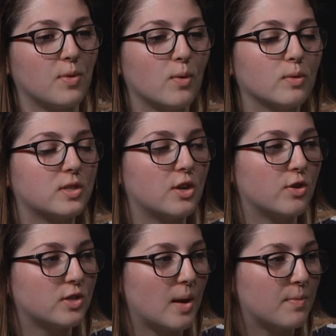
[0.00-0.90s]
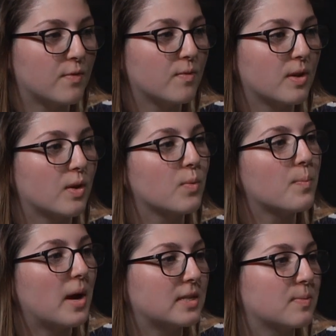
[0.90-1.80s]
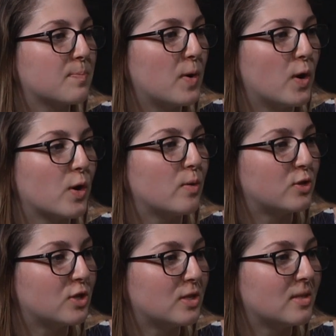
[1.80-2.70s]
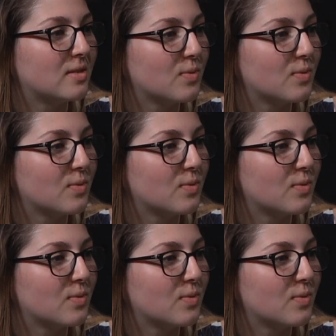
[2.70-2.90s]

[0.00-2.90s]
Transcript: whole stereotype of like basketball coaches,